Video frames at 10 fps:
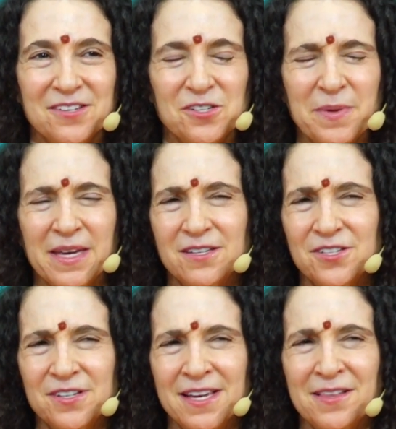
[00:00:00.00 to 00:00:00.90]
Just make it
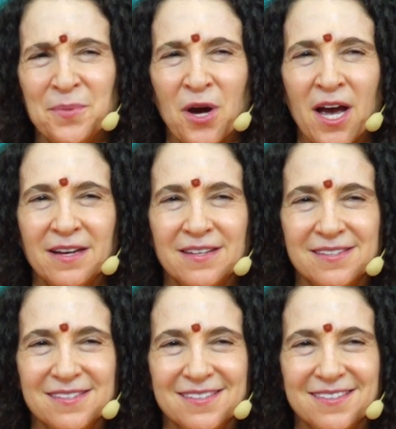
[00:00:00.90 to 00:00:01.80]
your daily
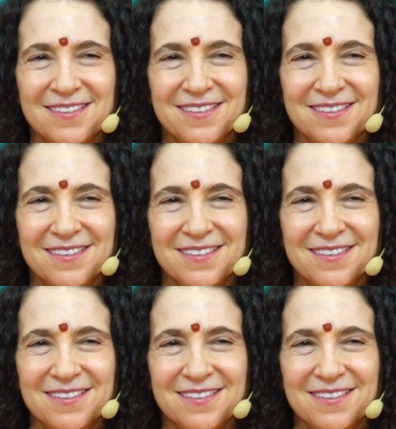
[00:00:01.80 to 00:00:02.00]
practice.